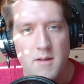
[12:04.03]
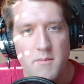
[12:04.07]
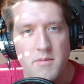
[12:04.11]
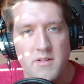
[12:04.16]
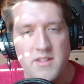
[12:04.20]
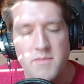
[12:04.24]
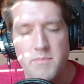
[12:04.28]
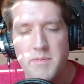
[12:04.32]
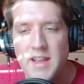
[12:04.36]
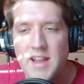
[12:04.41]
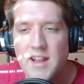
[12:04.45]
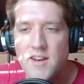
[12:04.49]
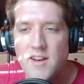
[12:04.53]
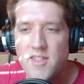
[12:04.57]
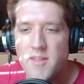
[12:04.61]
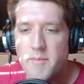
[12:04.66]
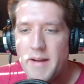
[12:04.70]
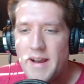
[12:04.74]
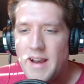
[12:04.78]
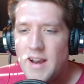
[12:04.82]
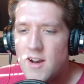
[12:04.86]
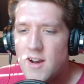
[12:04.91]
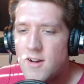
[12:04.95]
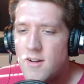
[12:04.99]
But speaking of the
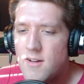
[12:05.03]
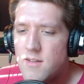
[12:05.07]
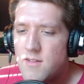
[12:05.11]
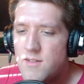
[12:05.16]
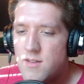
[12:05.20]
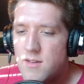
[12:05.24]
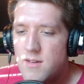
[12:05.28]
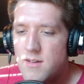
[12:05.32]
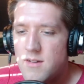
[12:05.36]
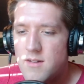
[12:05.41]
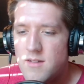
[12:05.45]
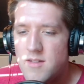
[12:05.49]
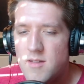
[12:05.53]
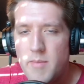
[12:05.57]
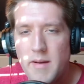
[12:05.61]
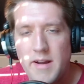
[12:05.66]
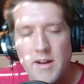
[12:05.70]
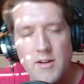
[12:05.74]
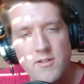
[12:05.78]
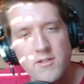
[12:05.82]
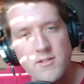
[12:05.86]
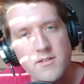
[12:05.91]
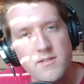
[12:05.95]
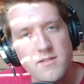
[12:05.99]

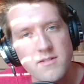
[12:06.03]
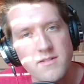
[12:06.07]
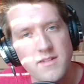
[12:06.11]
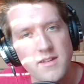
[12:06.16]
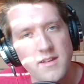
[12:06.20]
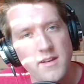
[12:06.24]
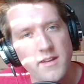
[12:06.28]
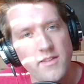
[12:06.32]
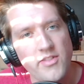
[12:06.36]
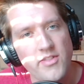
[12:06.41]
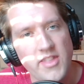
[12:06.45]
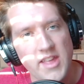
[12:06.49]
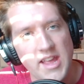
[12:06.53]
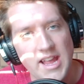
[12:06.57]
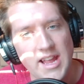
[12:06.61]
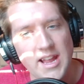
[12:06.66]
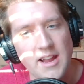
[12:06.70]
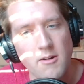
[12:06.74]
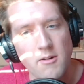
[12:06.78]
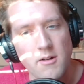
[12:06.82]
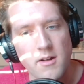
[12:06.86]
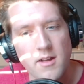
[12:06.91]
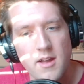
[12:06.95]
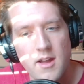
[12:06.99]
Bears did a
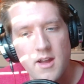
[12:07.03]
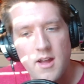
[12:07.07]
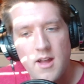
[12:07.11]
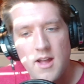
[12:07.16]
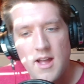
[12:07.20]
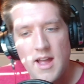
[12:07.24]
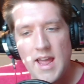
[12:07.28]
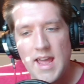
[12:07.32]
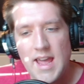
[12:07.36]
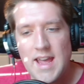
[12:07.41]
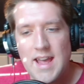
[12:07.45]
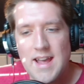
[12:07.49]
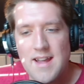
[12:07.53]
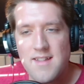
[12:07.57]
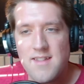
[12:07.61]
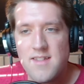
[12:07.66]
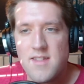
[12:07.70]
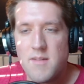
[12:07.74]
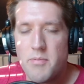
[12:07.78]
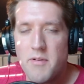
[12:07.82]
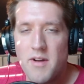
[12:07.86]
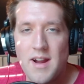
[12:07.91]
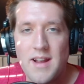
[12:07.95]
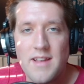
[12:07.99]
thing. And
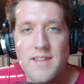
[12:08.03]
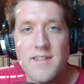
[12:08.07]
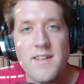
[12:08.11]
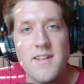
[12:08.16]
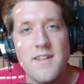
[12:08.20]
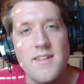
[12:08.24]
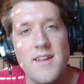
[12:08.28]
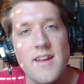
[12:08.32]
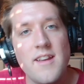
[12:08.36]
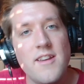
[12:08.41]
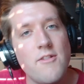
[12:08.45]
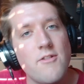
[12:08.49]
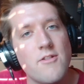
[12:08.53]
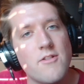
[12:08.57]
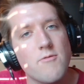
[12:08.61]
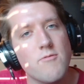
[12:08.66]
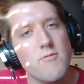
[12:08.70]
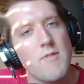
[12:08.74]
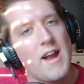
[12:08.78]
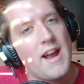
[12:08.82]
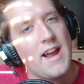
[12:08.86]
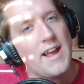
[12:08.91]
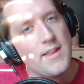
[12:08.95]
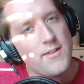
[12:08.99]
the price continues to
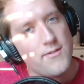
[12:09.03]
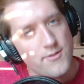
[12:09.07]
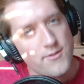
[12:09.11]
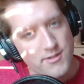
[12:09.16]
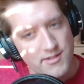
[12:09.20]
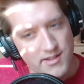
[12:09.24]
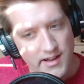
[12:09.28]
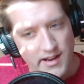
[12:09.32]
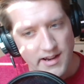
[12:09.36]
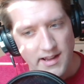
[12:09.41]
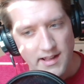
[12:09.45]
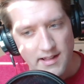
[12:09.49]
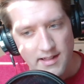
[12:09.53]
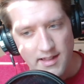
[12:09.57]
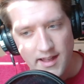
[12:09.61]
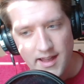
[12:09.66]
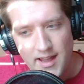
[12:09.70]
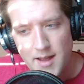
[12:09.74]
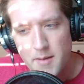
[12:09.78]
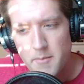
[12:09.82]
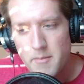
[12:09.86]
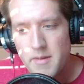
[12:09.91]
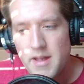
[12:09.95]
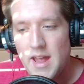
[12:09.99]
rise for CeeDee
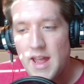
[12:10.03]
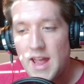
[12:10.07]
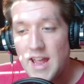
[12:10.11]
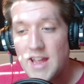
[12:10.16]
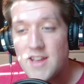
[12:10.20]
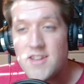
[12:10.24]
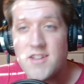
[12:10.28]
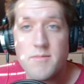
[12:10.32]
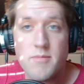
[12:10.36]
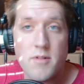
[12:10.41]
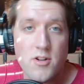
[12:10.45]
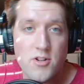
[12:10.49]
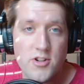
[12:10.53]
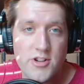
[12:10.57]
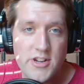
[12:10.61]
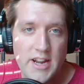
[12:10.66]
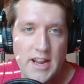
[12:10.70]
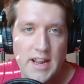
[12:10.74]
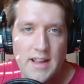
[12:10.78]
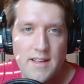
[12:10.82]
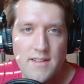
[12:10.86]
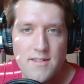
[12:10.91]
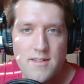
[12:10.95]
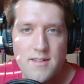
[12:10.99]
Lamb and Jamar
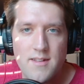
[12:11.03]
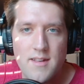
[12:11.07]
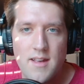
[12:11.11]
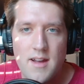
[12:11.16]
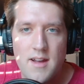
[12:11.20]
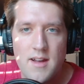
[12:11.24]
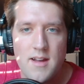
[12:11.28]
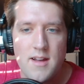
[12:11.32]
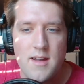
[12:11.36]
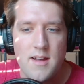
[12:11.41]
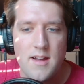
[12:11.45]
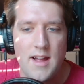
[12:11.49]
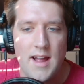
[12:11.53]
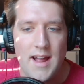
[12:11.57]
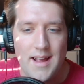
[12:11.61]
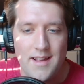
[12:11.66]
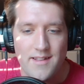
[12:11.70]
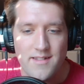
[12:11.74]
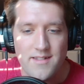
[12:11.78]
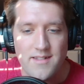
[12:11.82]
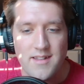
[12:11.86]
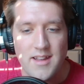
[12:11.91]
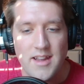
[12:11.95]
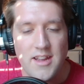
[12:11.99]
Chase
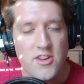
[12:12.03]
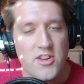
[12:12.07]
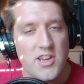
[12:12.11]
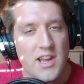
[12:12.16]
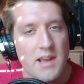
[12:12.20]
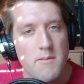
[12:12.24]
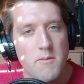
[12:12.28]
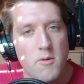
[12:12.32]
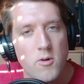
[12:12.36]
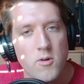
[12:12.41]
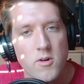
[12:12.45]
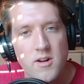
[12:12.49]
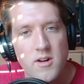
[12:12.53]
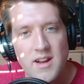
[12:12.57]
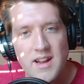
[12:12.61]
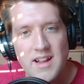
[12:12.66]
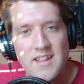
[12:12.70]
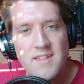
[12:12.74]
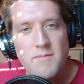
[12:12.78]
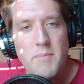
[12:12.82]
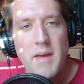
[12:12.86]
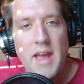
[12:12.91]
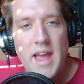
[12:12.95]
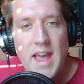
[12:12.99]
as DJ Moore
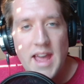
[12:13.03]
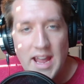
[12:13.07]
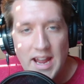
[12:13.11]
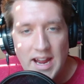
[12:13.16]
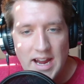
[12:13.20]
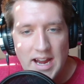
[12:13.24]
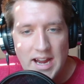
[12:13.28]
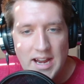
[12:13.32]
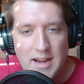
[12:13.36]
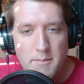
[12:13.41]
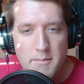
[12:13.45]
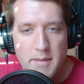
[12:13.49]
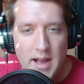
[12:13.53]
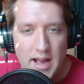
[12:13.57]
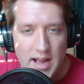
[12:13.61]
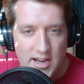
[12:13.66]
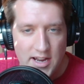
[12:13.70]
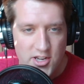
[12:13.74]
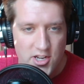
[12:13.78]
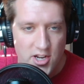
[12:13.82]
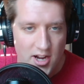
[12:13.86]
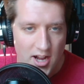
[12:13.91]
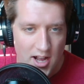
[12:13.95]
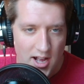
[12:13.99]
gets paid
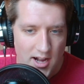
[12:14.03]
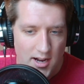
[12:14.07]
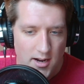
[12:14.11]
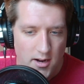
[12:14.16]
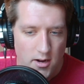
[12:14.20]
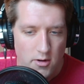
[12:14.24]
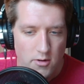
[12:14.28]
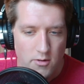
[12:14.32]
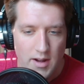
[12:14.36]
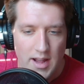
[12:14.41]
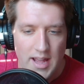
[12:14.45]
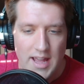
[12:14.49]
by Chicago.